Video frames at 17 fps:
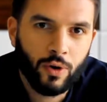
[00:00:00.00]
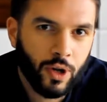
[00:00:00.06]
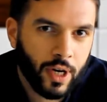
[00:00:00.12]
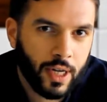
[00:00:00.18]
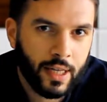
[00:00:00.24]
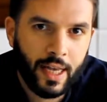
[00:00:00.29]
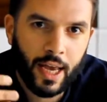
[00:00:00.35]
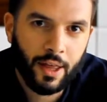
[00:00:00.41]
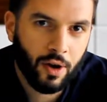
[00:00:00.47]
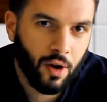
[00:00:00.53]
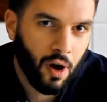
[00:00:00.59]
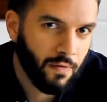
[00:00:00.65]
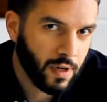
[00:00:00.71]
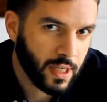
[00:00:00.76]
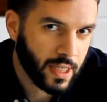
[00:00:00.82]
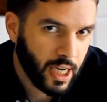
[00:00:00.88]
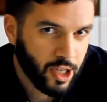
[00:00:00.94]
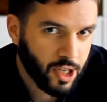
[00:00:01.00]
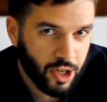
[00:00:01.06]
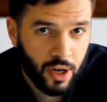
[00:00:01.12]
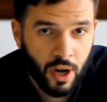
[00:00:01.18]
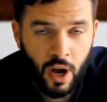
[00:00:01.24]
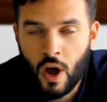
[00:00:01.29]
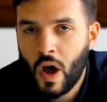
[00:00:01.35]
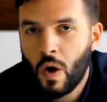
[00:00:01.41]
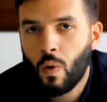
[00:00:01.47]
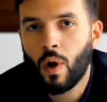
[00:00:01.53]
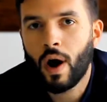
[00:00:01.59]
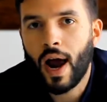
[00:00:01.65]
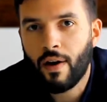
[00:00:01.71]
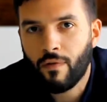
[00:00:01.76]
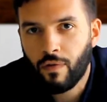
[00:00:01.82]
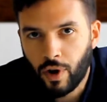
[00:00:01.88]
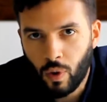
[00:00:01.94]
you can take the conversation
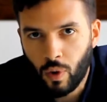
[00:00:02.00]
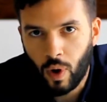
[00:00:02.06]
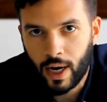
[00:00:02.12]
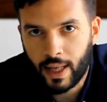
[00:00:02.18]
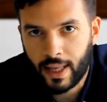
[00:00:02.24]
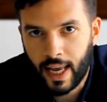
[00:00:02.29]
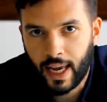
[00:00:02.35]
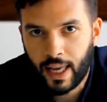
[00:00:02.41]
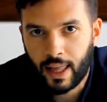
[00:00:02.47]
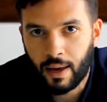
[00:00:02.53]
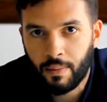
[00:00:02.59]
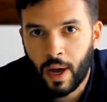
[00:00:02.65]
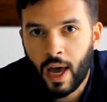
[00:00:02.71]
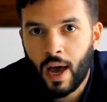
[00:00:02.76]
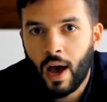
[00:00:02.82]
wherever you want to take them.